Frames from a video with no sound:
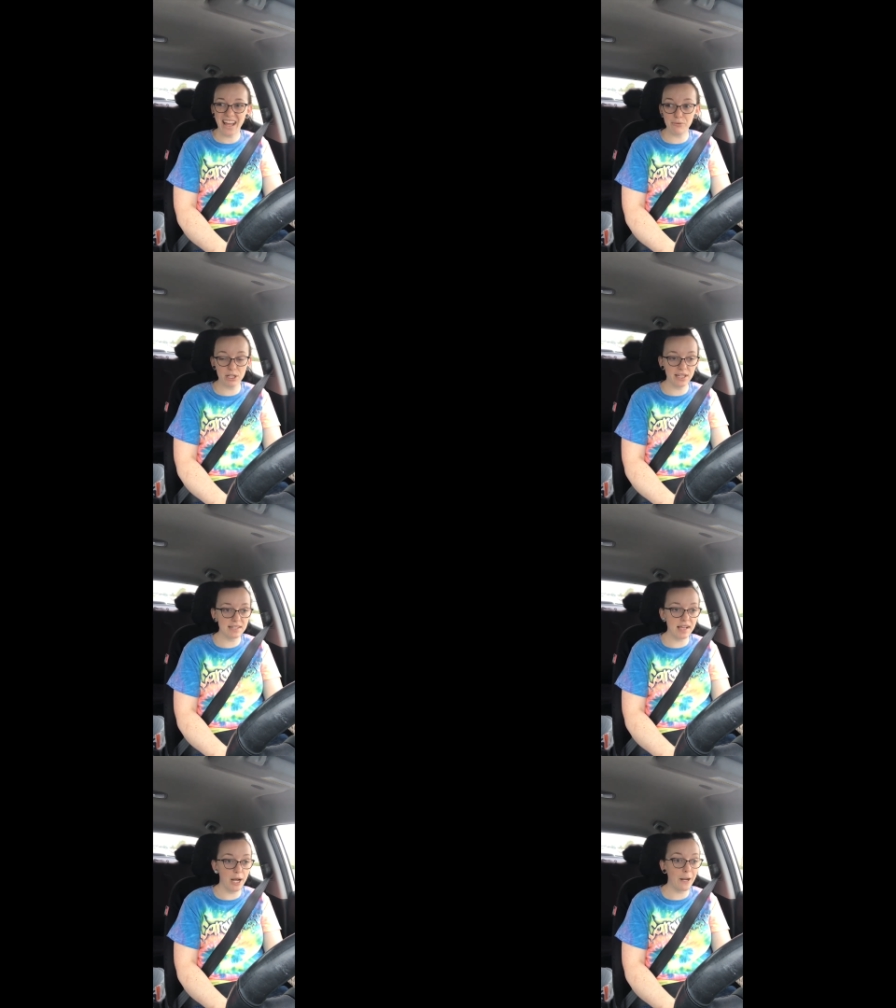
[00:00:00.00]
I'm really
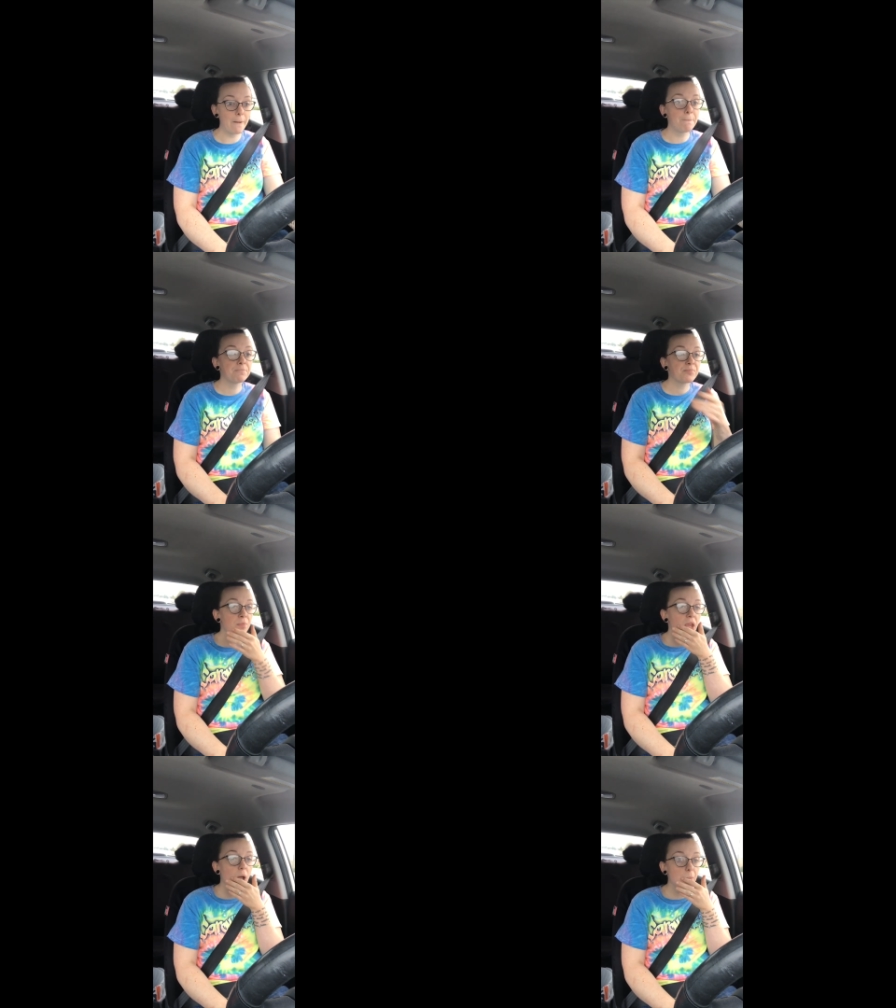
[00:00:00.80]
excited.
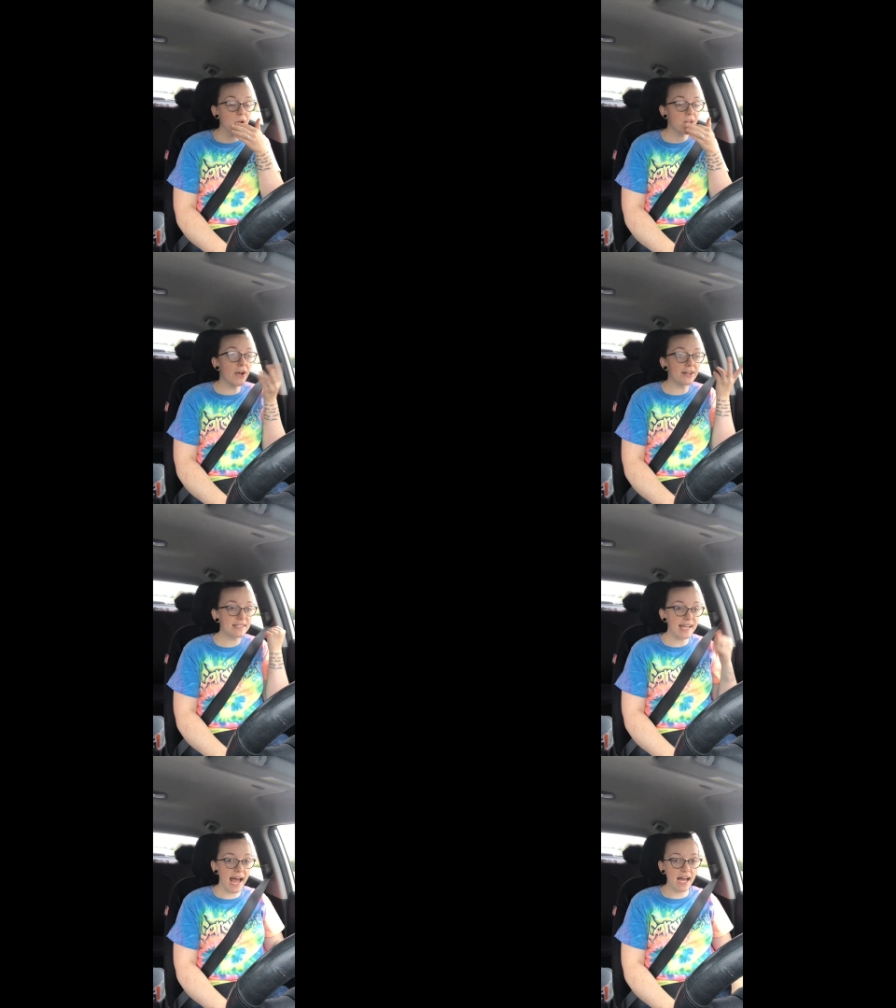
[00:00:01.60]
I'm working on a
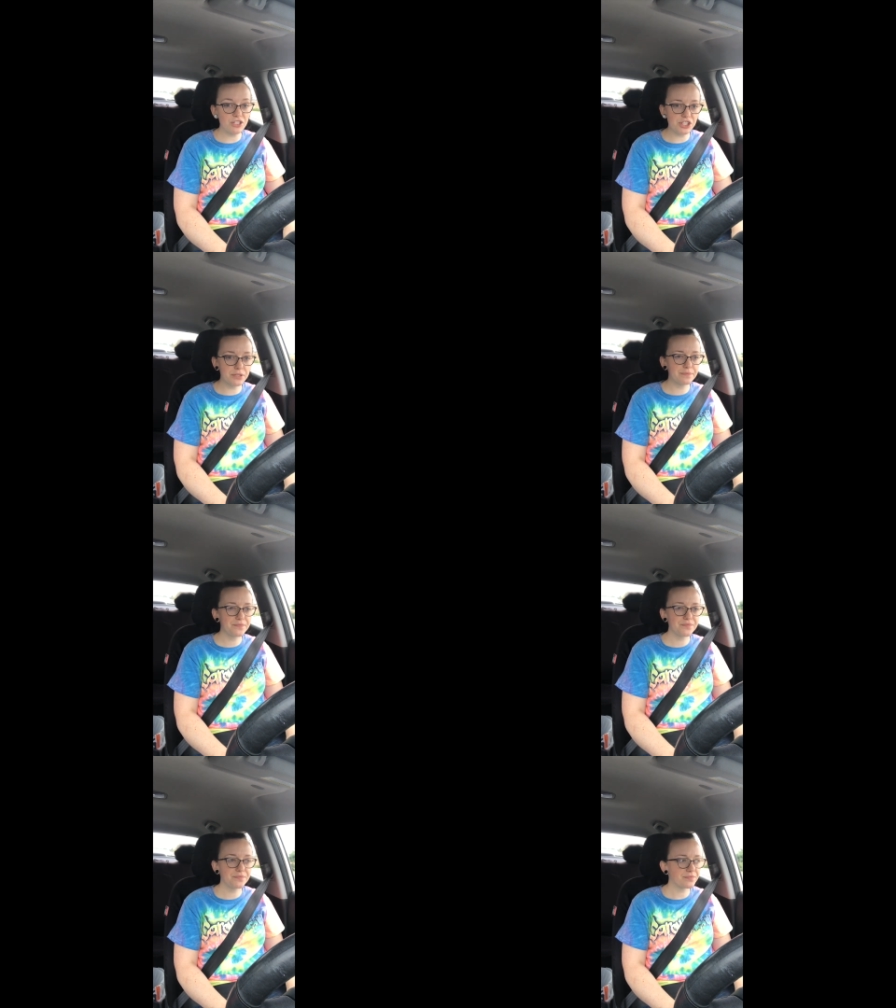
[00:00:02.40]
sash.
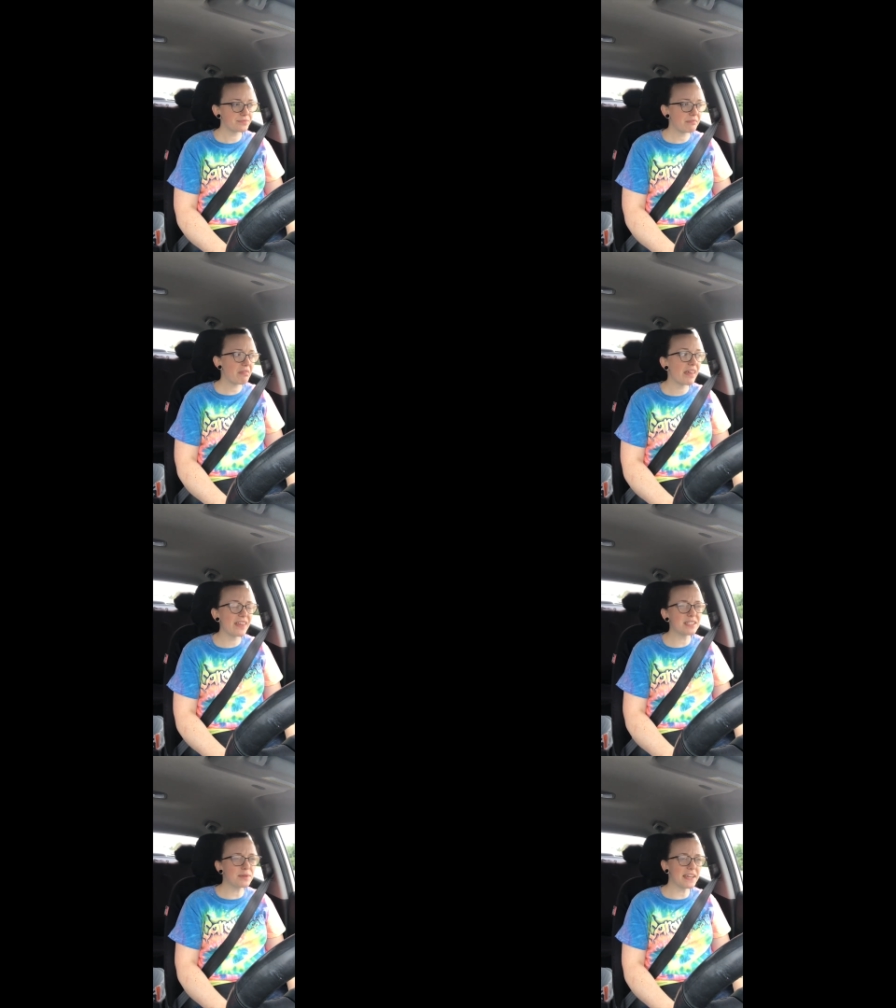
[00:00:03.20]

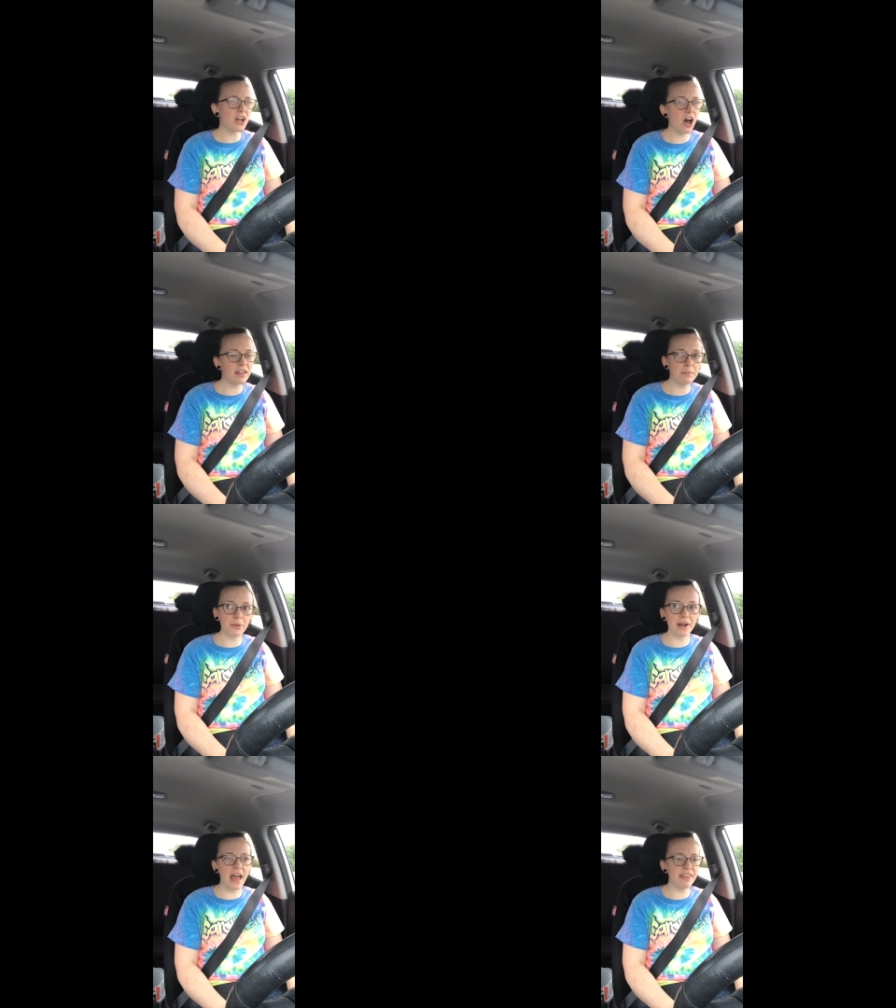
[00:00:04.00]
That's what they call it,
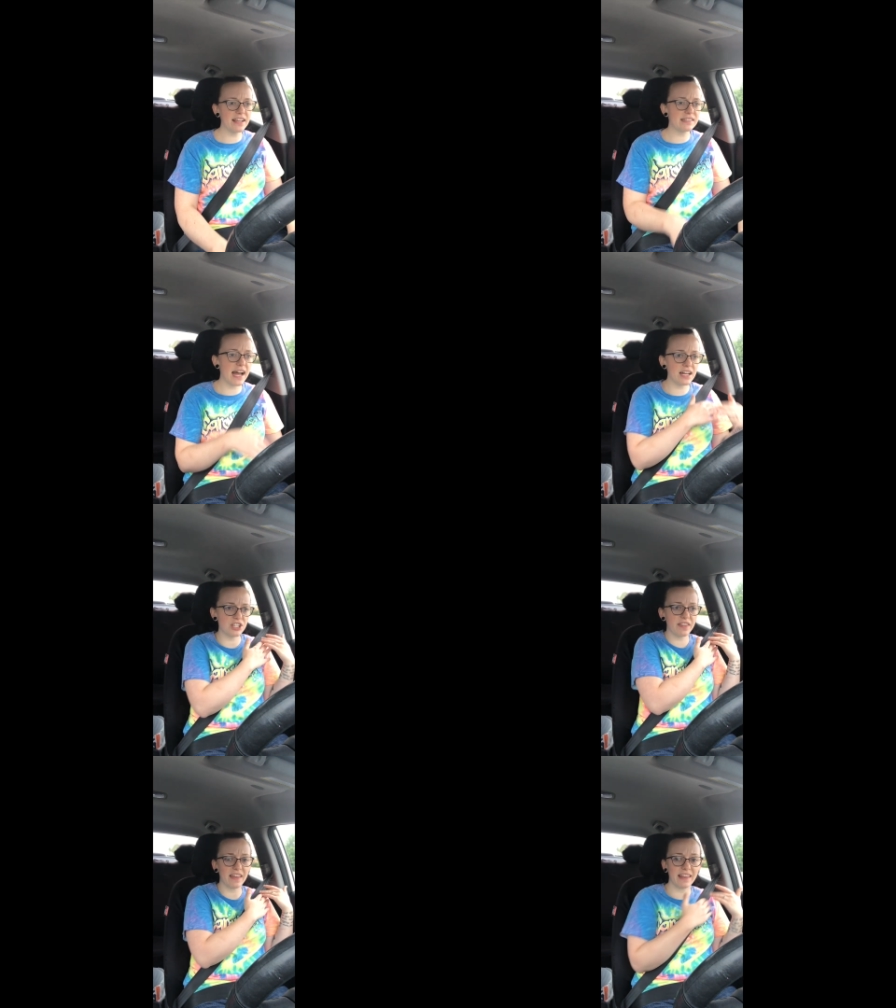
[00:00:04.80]
but when I think
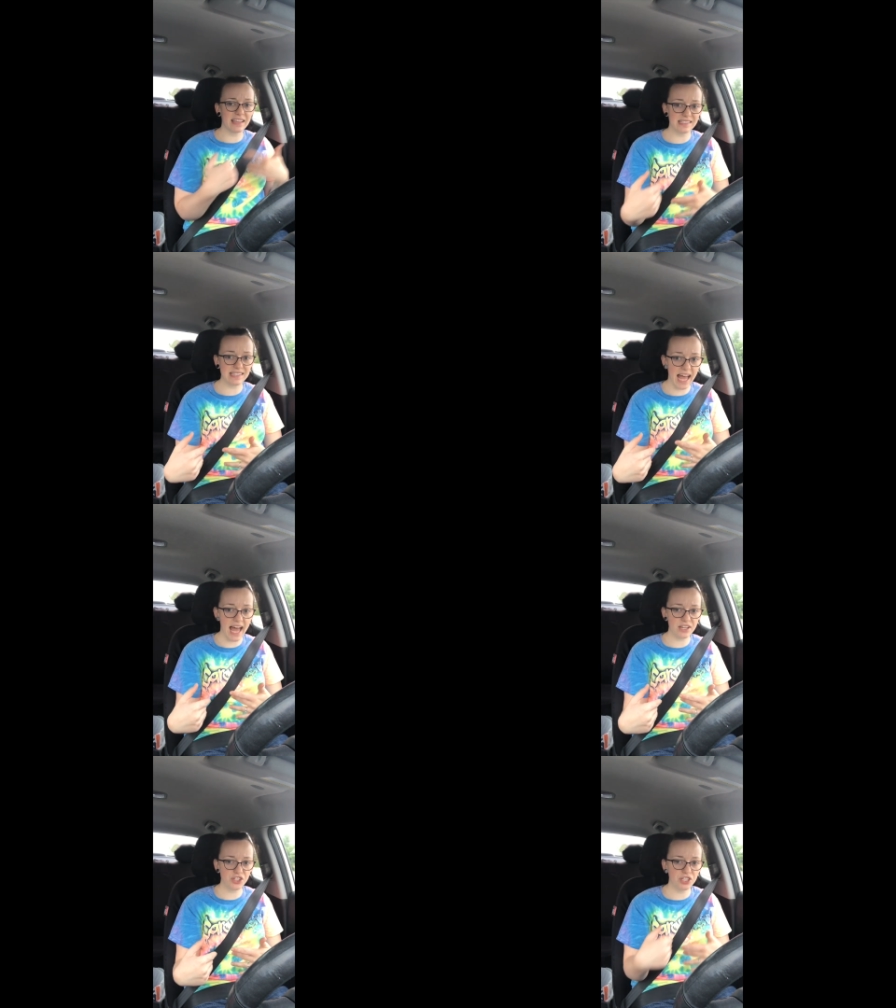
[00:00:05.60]
sash, I think like
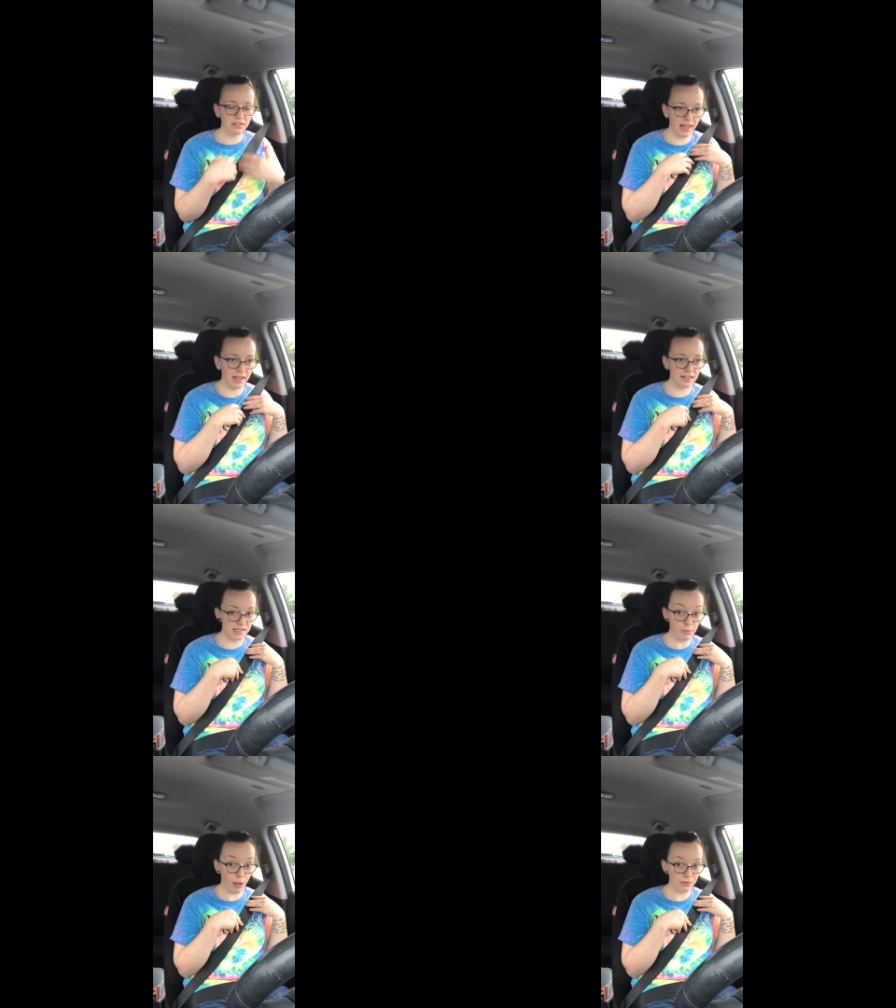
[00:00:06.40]
sash, like a seatbelt.